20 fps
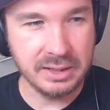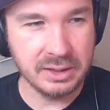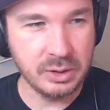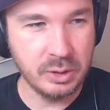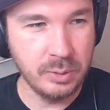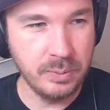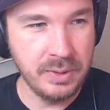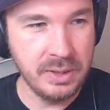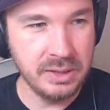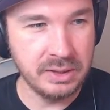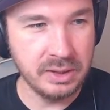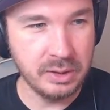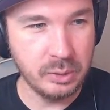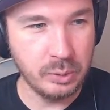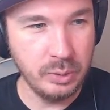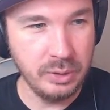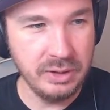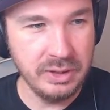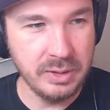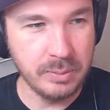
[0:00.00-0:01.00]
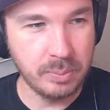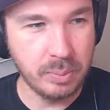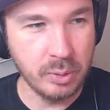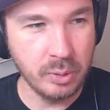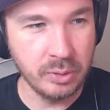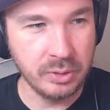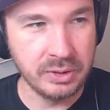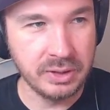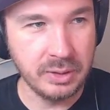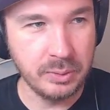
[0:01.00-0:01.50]
it means it's really
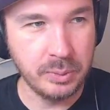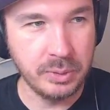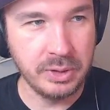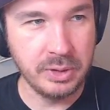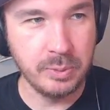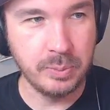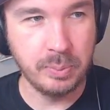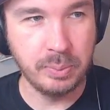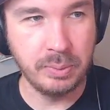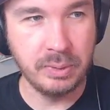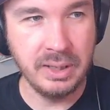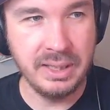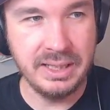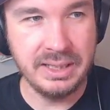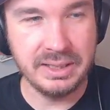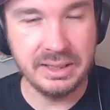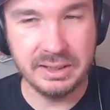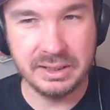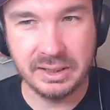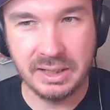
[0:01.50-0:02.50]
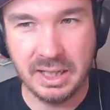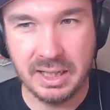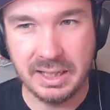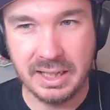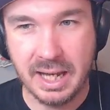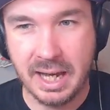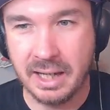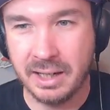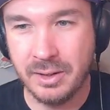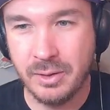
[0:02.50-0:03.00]
important that when you play this guy
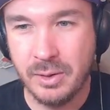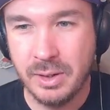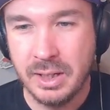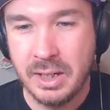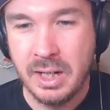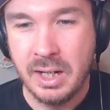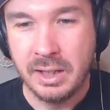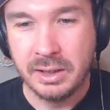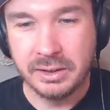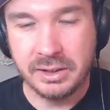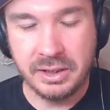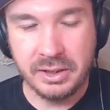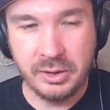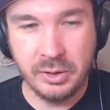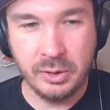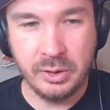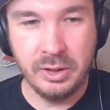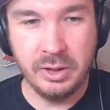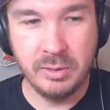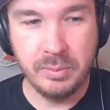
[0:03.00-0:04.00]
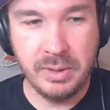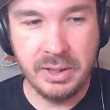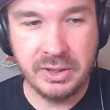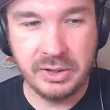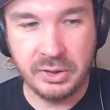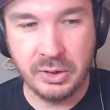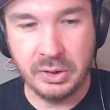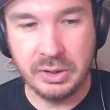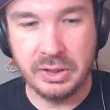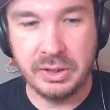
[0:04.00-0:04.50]
out, that you're going to make
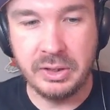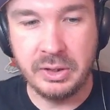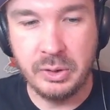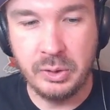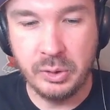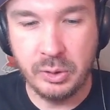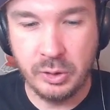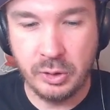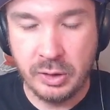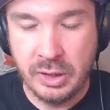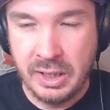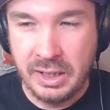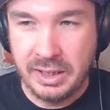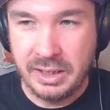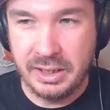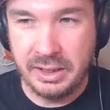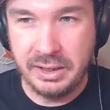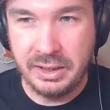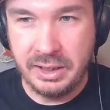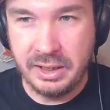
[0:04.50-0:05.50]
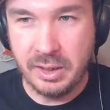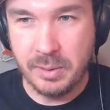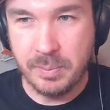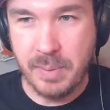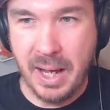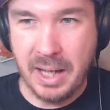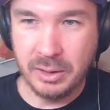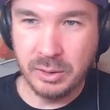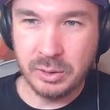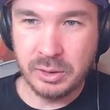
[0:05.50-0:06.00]
sure that you're hitting a
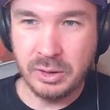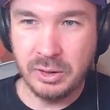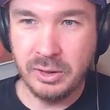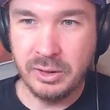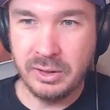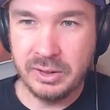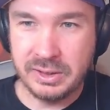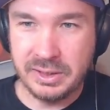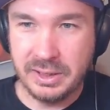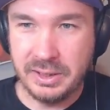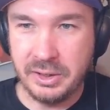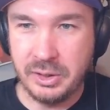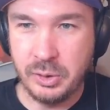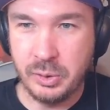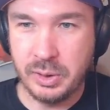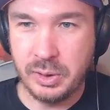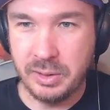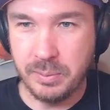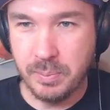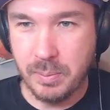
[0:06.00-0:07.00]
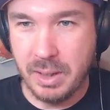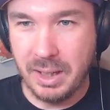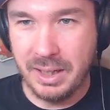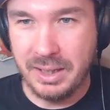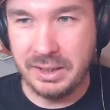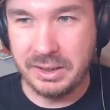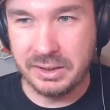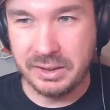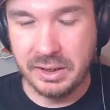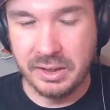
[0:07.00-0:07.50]
battle card that you can
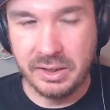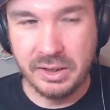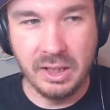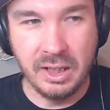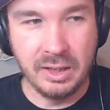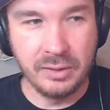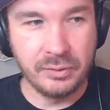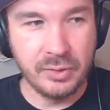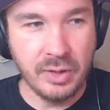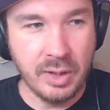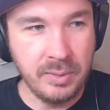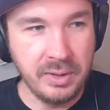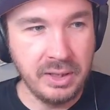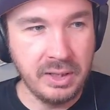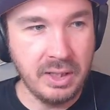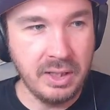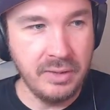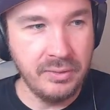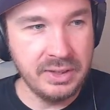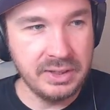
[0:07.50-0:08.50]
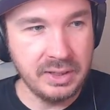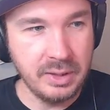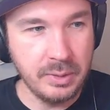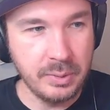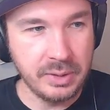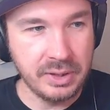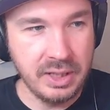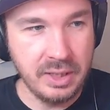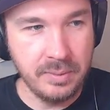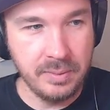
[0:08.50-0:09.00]
minus enough. I mean, obviously
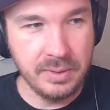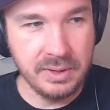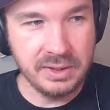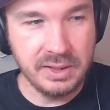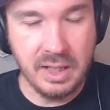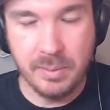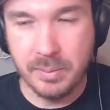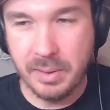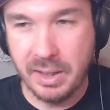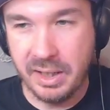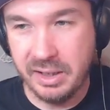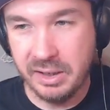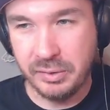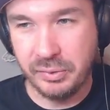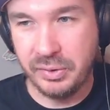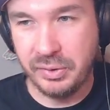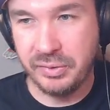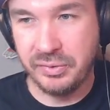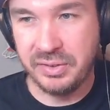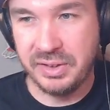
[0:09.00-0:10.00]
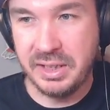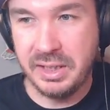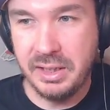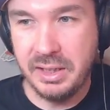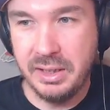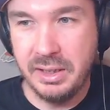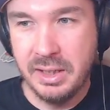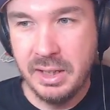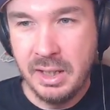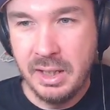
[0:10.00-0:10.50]
with him, he's got minus
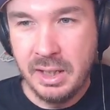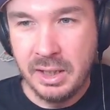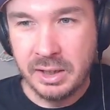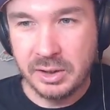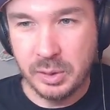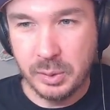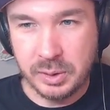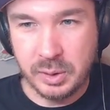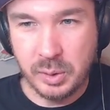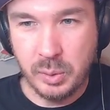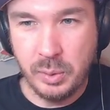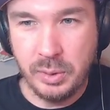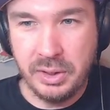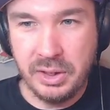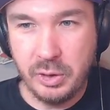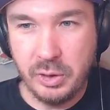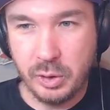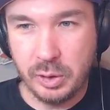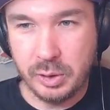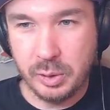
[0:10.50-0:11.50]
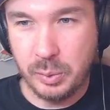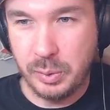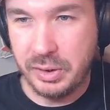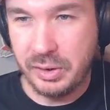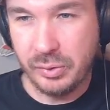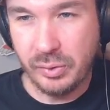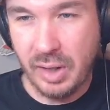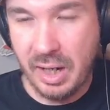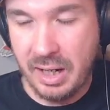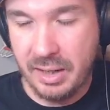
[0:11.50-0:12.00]
15, so a 20 or a
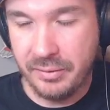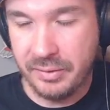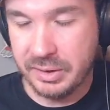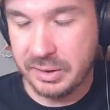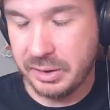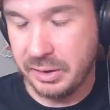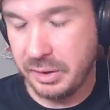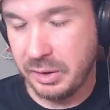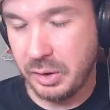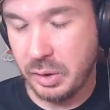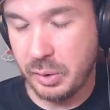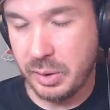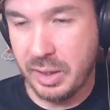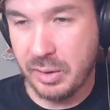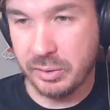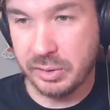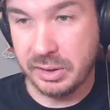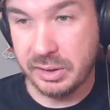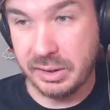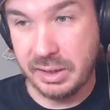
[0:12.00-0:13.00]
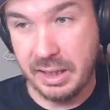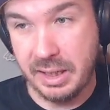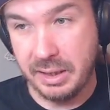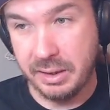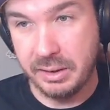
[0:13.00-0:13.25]
25 is going to go down to 10,